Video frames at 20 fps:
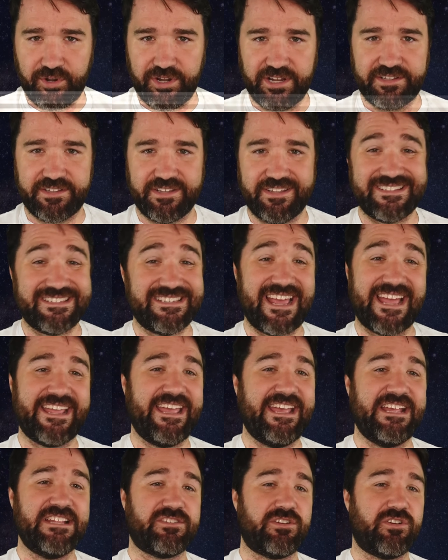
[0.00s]
predicted
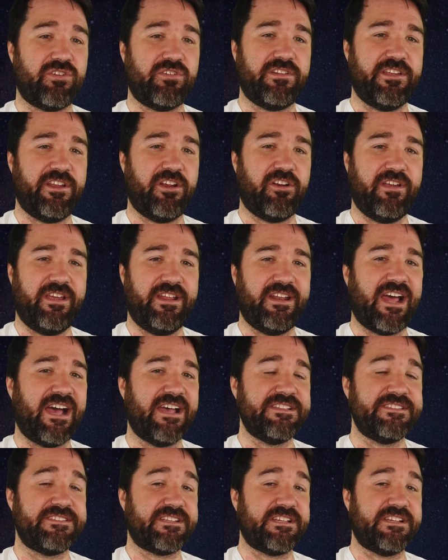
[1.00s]
decades earlier in
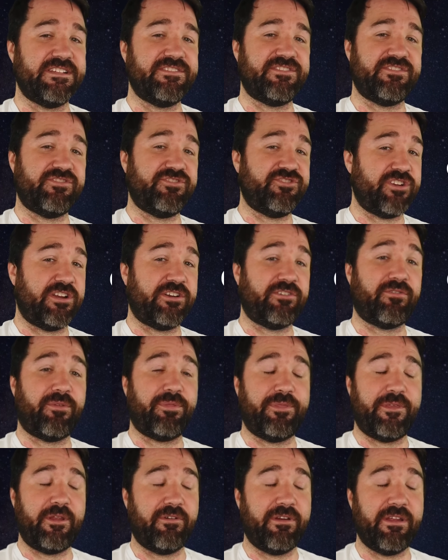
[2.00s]
Einstein's general
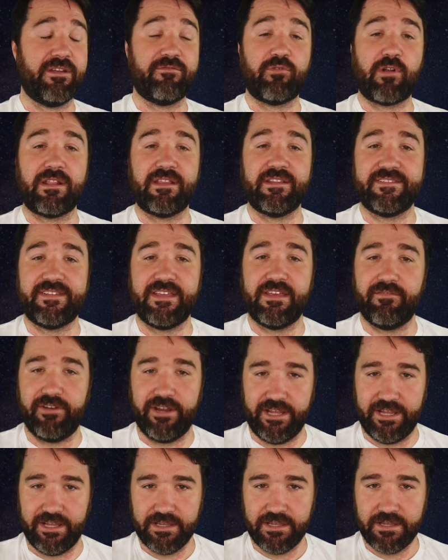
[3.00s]
theory of
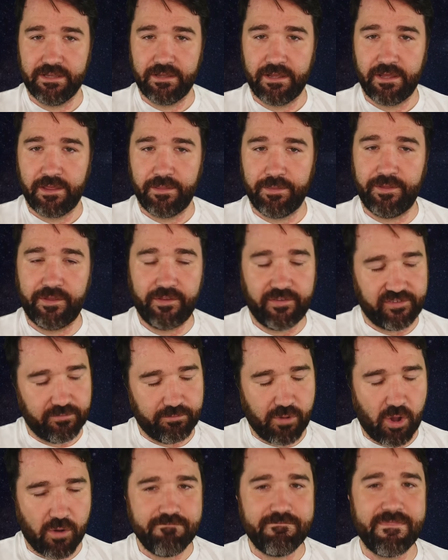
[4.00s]
relativity. This
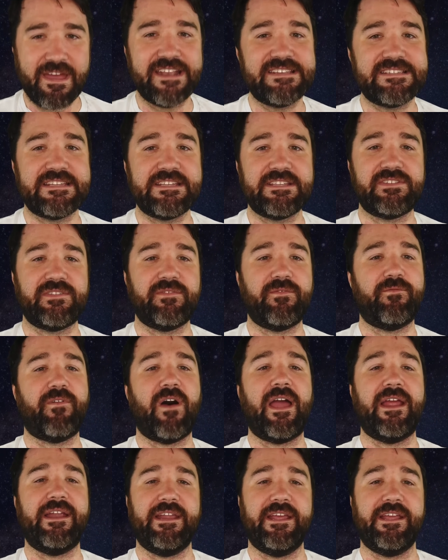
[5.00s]
momentous
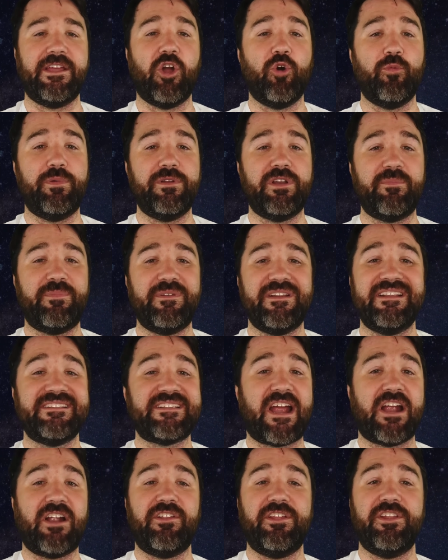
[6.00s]
finding opened up an
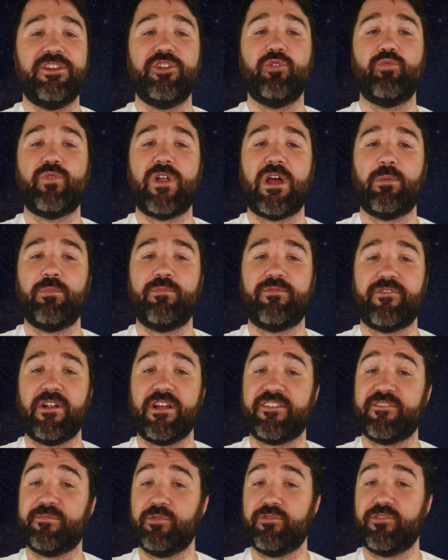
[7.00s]
entirely new realm for
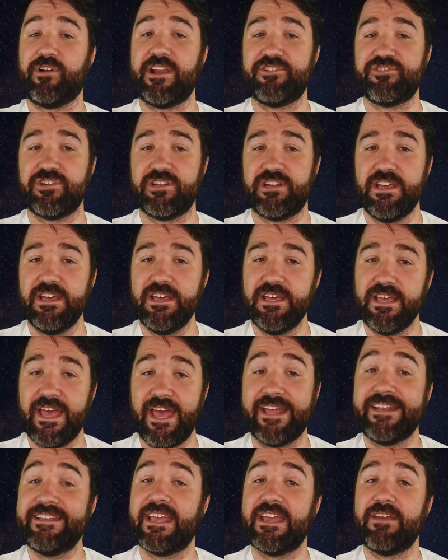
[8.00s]
exploration
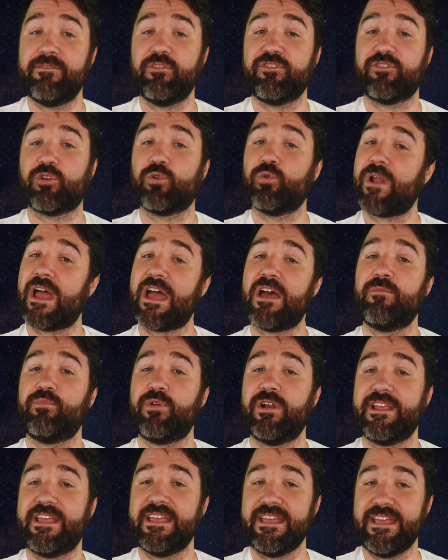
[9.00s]
and gave us
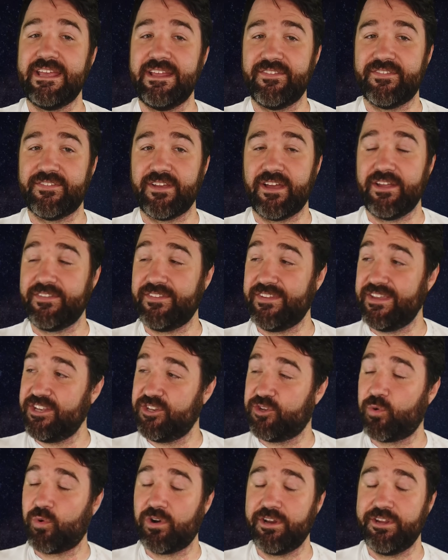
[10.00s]
groundbreaking insights
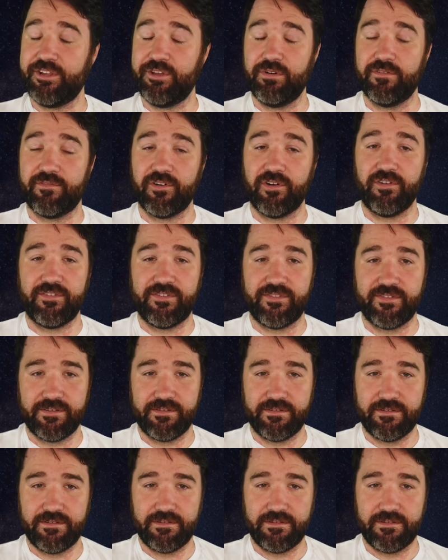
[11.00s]
into our universe.